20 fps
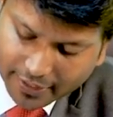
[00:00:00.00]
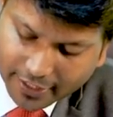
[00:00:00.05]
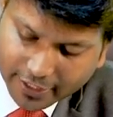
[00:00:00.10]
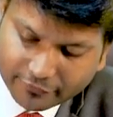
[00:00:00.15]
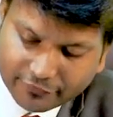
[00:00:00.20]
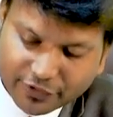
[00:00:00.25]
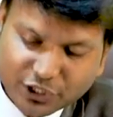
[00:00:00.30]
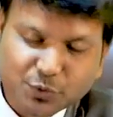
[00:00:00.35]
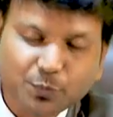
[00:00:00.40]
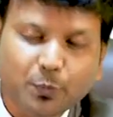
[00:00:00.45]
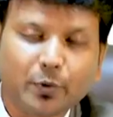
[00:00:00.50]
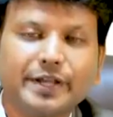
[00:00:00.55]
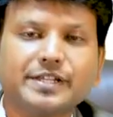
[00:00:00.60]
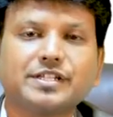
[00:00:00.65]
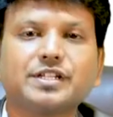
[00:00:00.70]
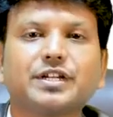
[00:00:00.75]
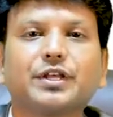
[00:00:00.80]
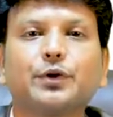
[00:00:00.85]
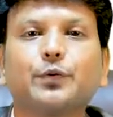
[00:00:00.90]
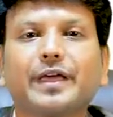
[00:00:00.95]
In which
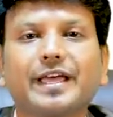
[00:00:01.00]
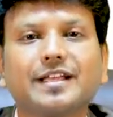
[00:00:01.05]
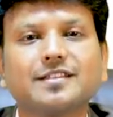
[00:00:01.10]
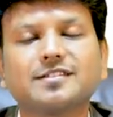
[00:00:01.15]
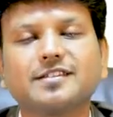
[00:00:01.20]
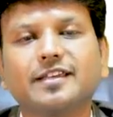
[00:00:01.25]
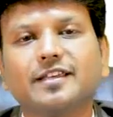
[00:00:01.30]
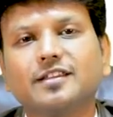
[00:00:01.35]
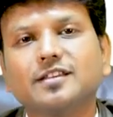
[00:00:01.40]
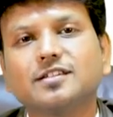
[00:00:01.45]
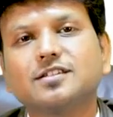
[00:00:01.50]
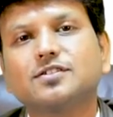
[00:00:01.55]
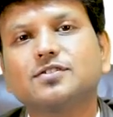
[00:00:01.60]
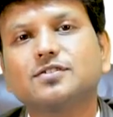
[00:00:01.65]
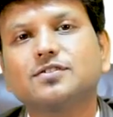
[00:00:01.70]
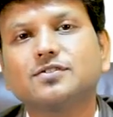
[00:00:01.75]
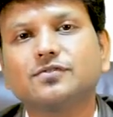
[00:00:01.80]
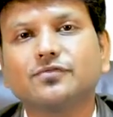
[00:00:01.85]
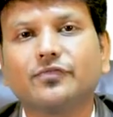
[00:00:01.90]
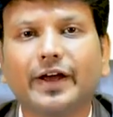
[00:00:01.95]
poisoning you can see
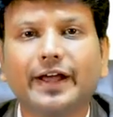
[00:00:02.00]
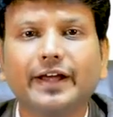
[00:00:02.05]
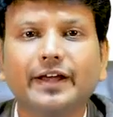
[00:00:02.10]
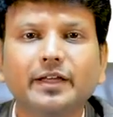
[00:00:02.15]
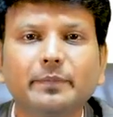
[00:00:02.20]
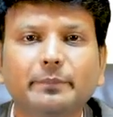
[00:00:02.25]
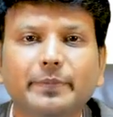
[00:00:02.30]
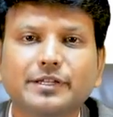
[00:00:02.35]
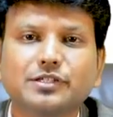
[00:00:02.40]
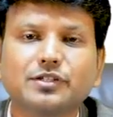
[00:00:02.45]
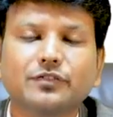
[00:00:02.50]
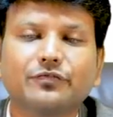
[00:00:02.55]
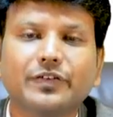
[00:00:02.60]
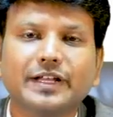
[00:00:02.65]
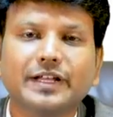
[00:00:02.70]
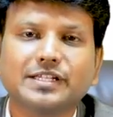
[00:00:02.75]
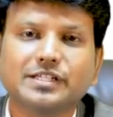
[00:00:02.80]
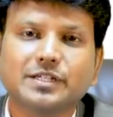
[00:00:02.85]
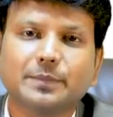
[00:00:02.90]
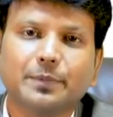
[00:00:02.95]
this finding,
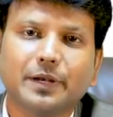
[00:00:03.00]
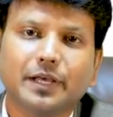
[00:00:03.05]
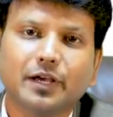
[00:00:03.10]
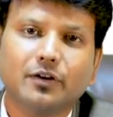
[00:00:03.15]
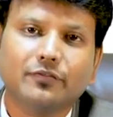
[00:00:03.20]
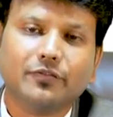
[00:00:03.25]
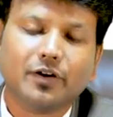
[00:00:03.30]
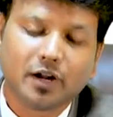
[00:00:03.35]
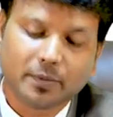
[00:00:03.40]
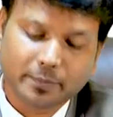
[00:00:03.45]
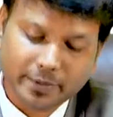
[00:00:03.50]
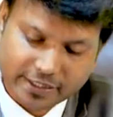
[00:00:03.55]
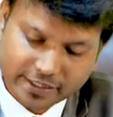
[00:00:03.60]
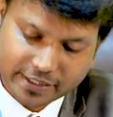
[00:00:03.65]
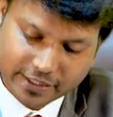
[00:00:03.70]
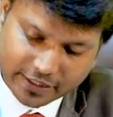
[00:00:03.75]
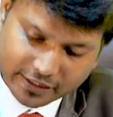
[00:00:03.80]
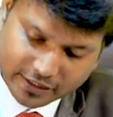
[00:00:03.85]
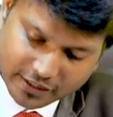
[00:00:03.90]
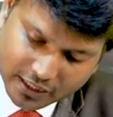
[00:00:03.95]
basophilic stippling of
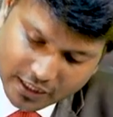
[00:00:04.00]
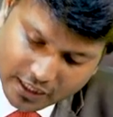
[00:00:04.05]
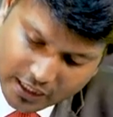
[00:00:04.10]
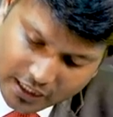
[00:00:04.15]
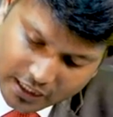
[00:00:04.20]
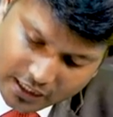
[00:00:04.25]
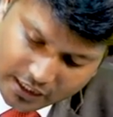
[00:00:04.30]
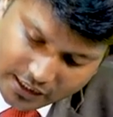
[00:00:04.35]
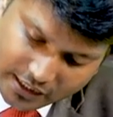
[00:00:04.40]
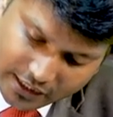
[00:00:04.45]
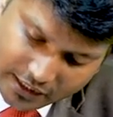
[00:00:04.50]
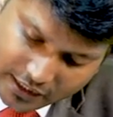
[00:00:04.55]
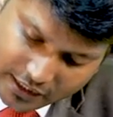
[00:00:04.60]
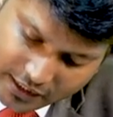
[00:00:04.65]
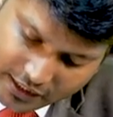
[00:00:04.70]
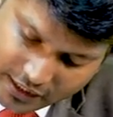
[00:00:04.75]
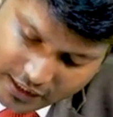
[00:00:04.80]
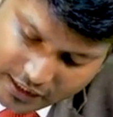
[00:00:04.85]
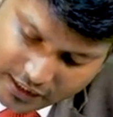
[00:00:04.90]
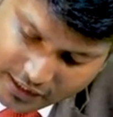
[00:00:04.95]
RBCs? So
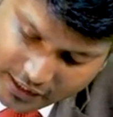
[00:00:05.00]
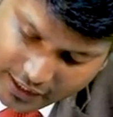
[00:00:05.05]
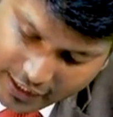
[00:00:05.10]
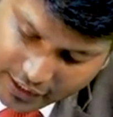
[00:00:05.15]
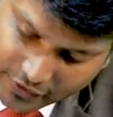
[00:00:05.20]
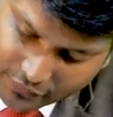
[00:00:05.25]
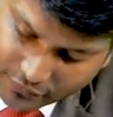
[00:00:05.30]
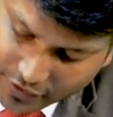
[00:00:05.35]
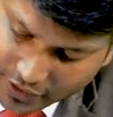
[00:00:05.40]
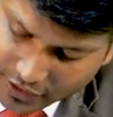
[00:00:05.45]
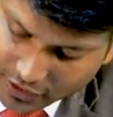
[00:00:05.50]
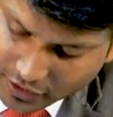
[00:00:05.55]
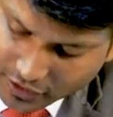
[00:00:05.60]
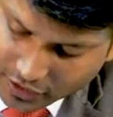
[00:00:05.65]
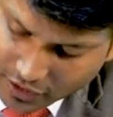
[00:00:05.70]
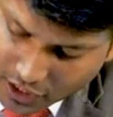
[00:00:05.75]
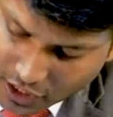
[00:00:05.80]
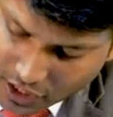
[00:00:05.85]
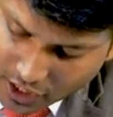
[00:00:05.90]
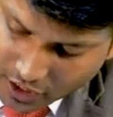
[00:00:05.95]
this is seen with
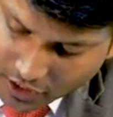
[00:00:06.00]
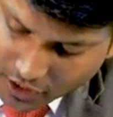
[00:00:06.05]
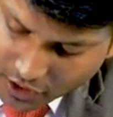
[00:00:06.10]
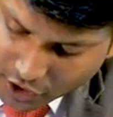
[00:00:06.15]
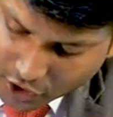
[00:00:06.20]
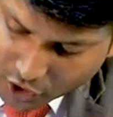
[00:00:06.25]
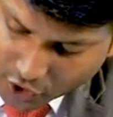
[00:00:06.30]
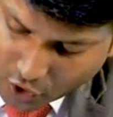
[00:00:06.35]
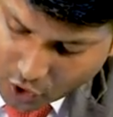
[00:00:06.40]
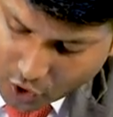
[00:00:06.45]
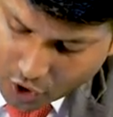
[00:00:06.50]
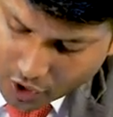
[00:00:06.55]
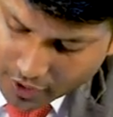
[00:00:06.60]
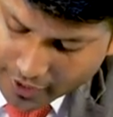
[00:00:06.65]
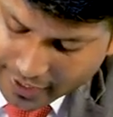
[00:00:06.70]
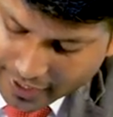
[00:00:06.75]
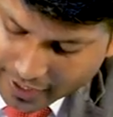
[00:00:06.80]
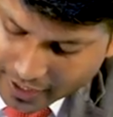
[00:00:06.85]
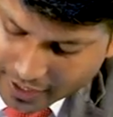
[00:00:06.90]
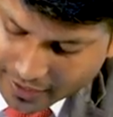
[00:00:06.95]

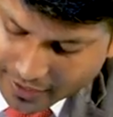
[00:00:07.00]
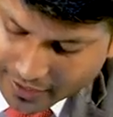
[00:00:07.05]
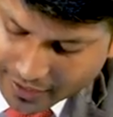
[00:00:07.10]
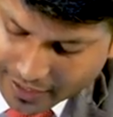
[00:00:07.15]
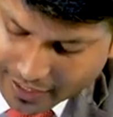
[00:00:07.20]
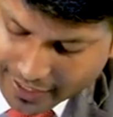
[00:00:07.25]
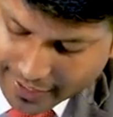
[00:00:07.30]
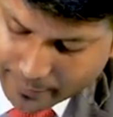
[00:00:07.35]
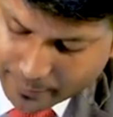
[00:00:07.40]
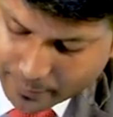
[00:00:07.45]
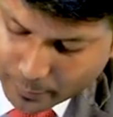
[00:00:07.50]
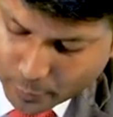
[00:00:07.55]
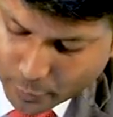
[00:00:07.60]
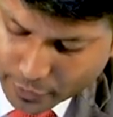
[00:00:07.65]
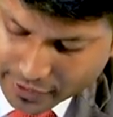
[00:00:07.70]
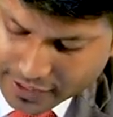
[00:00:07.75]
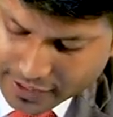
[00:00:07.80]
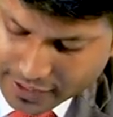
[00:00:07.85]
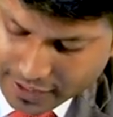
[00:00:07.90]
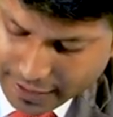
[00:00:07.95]
chronic lead
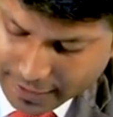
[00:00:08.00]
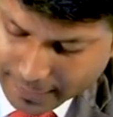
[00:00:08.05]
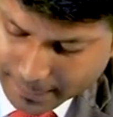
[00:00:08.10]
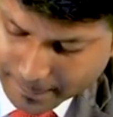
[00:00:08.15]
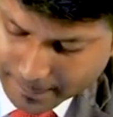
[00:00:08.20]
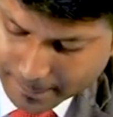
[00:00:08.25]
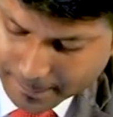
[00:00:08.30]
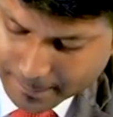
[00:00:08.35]
poisoning.